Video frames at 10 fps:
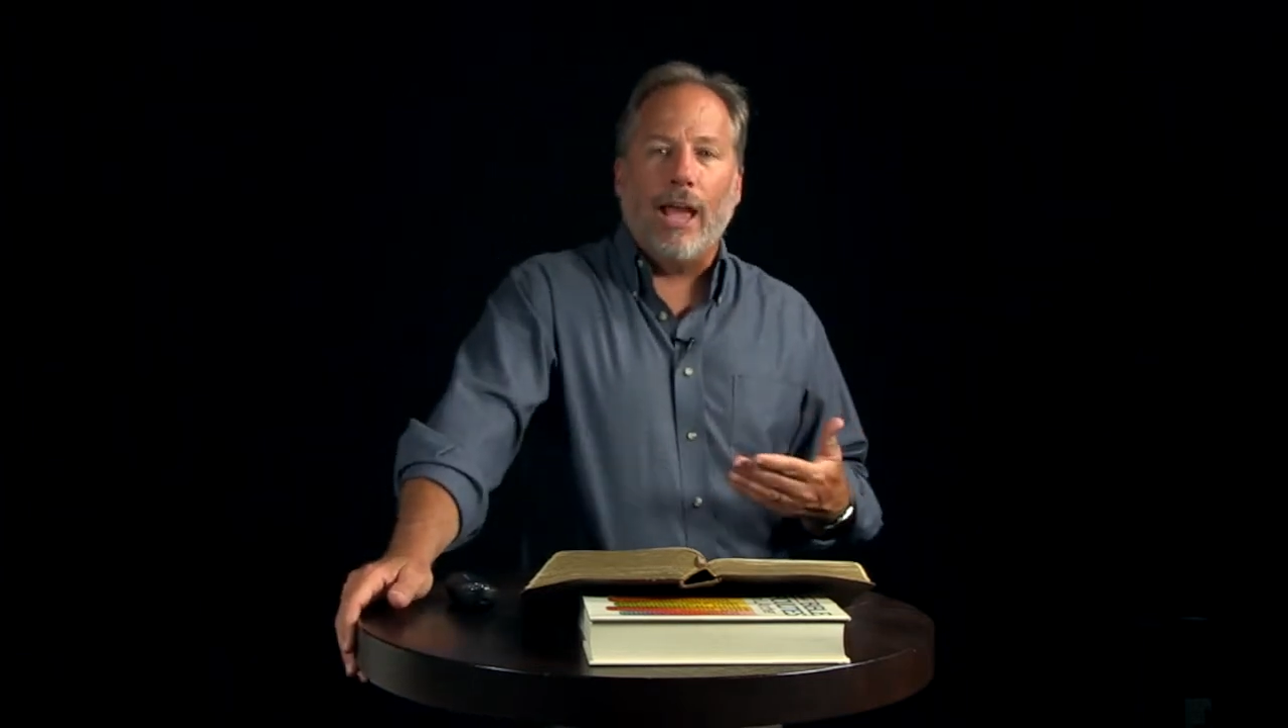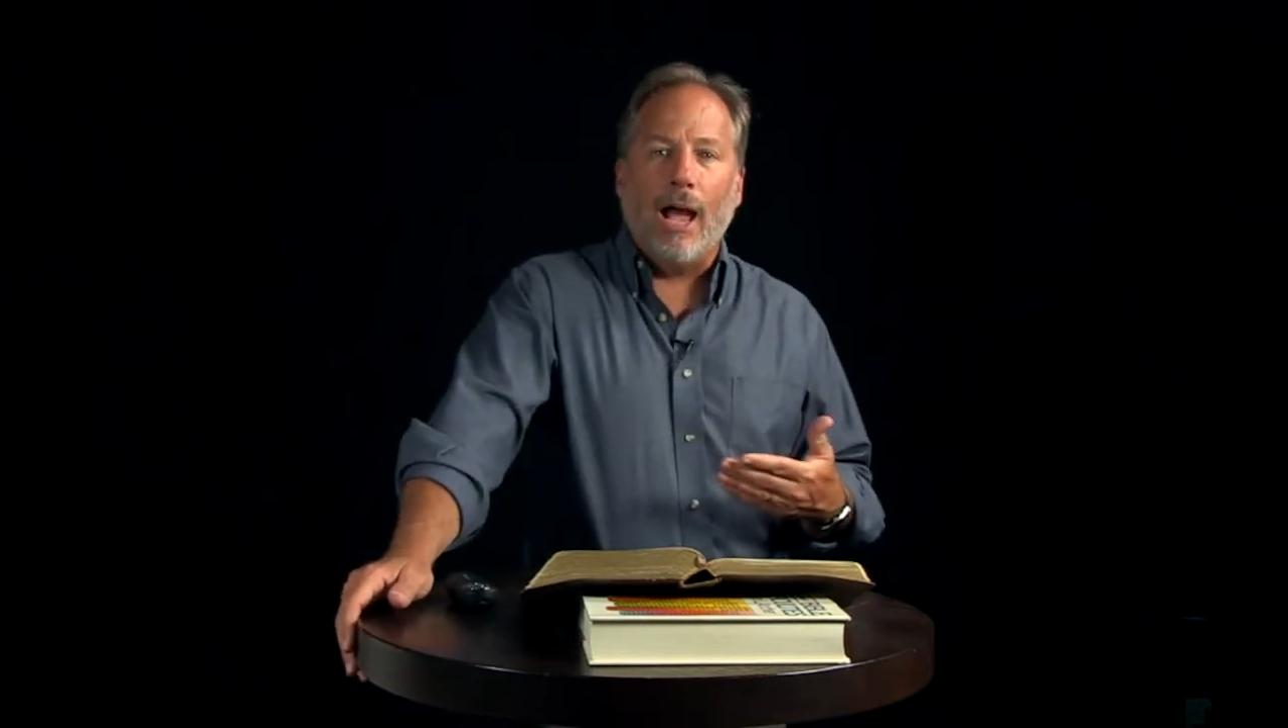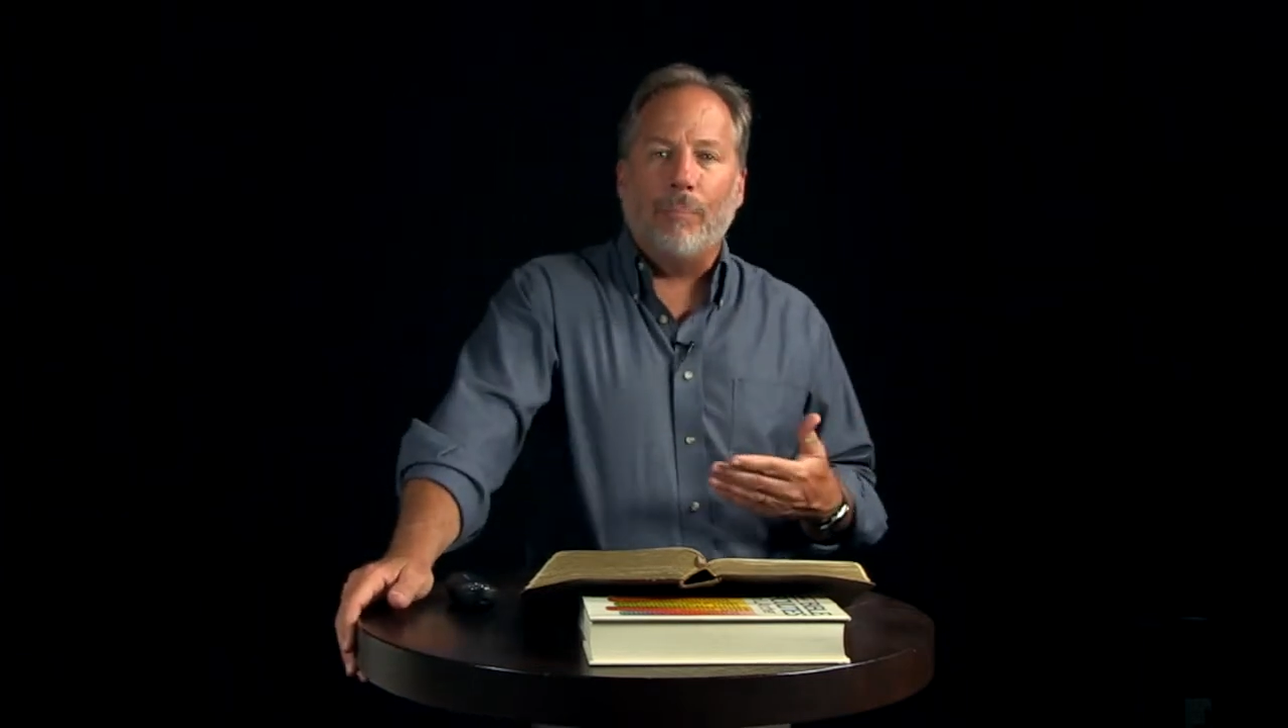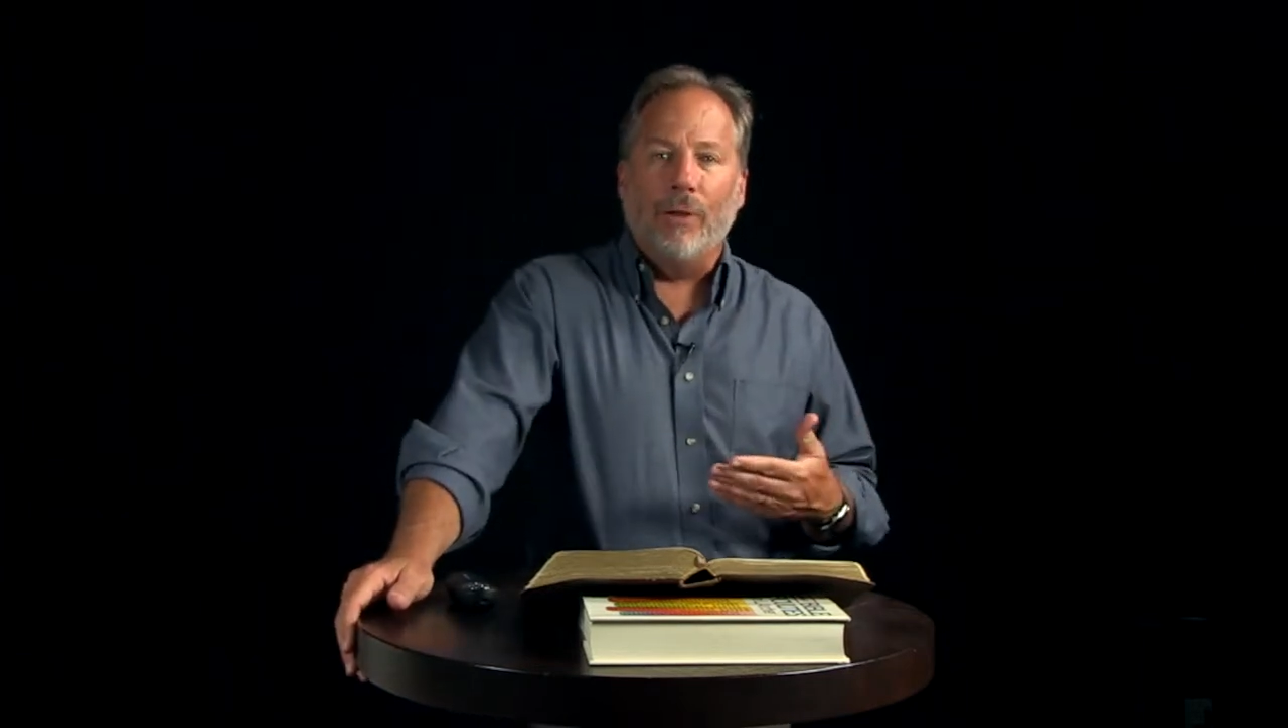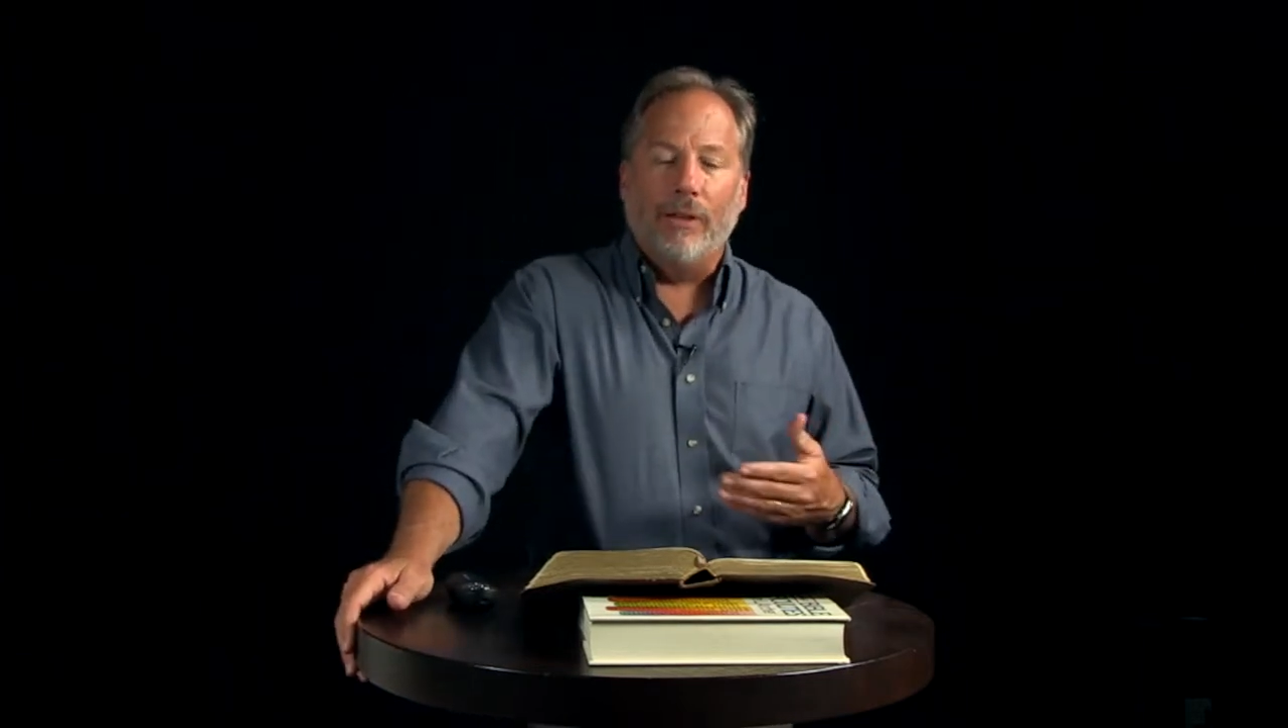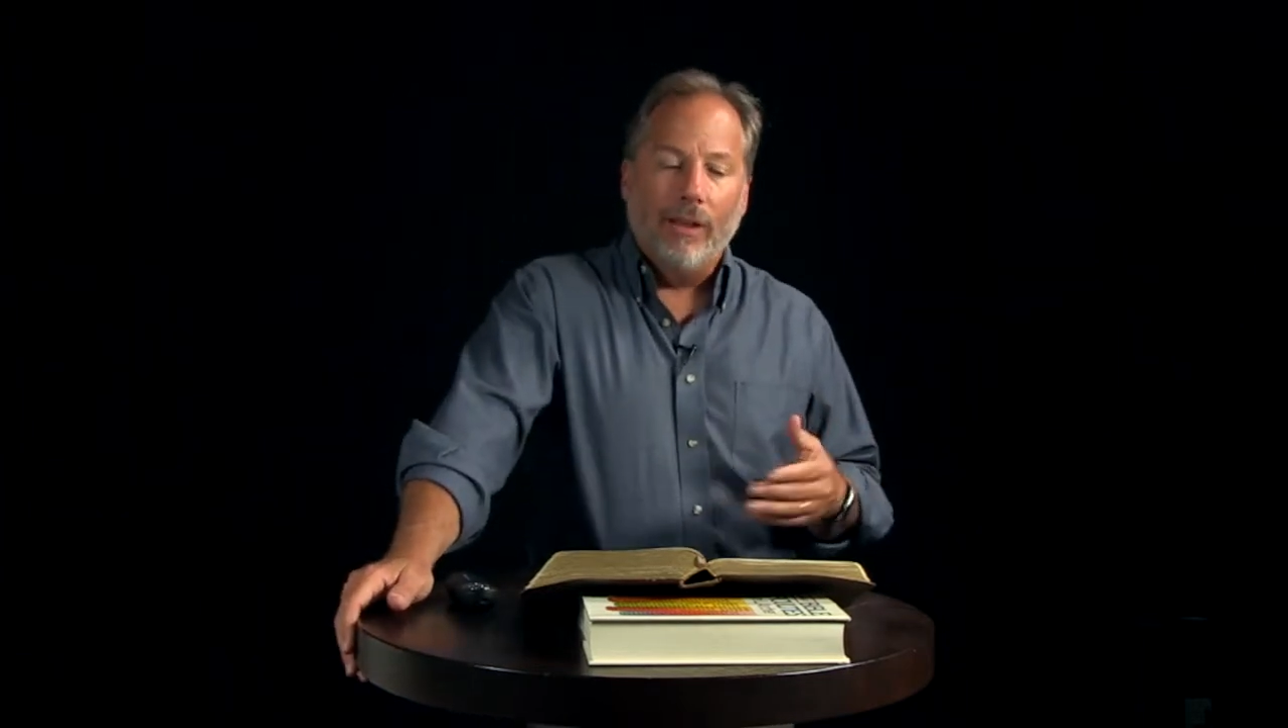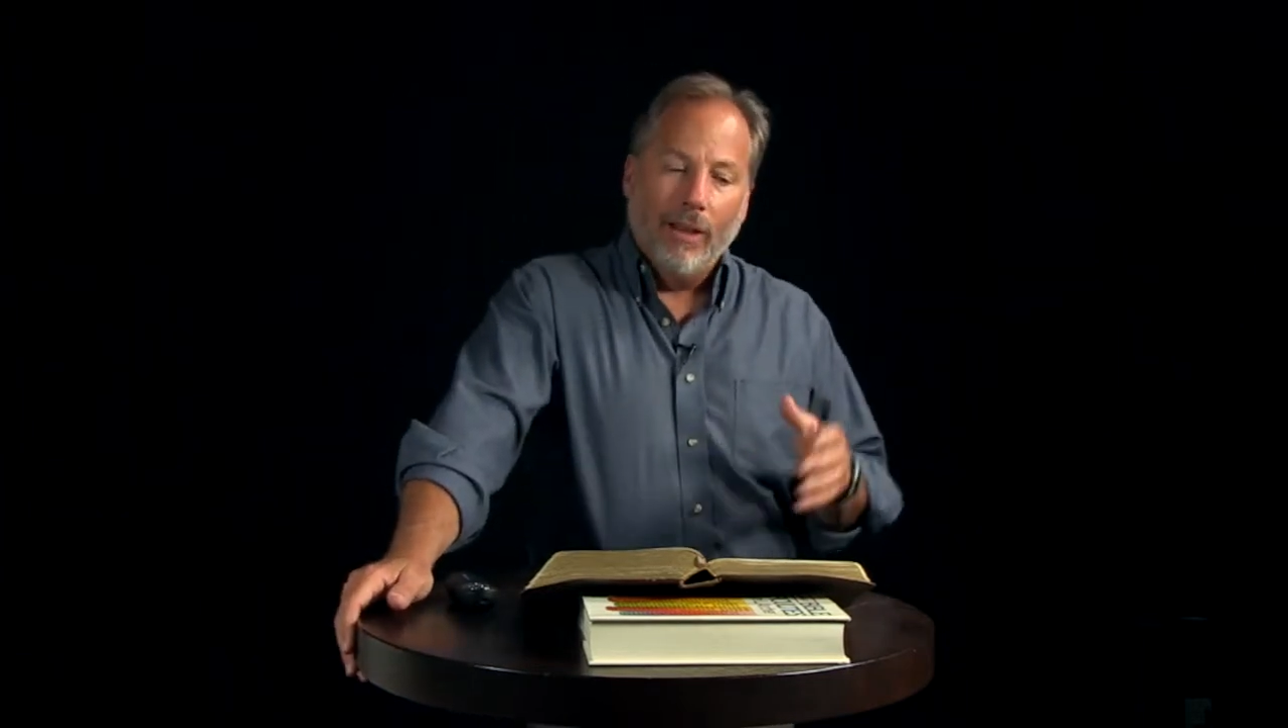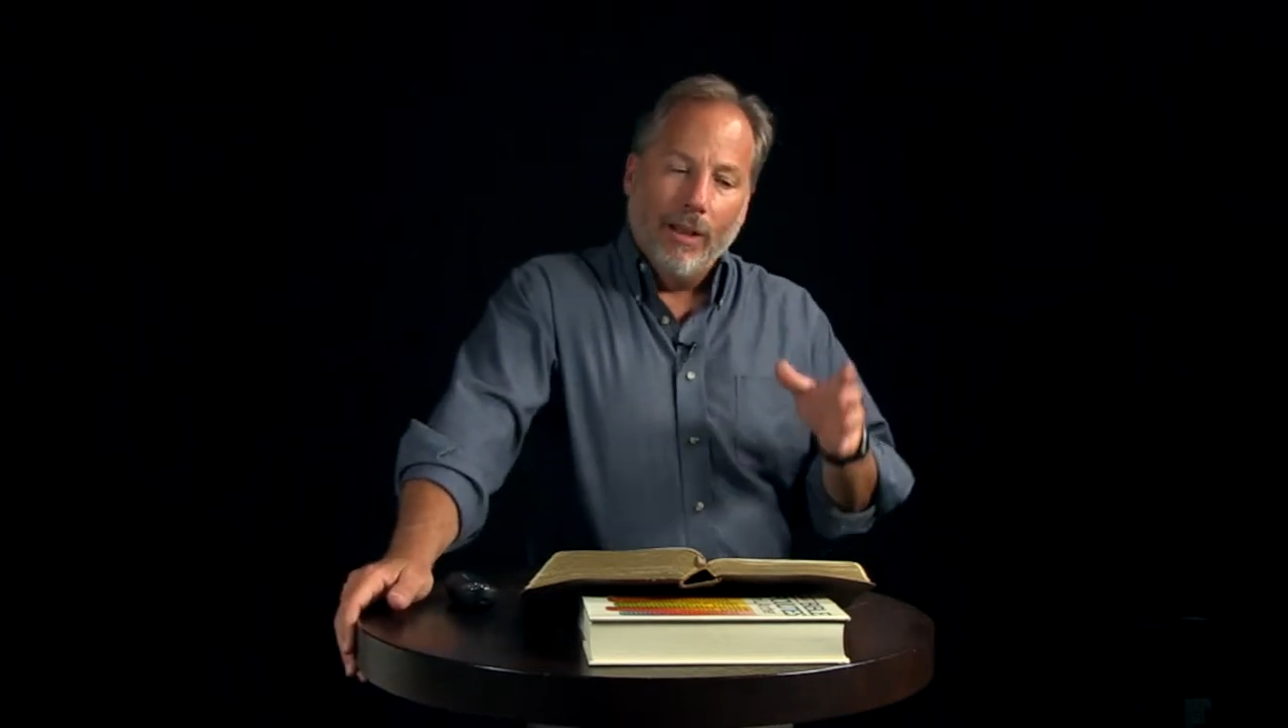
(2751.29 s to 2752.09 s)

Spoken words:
happened.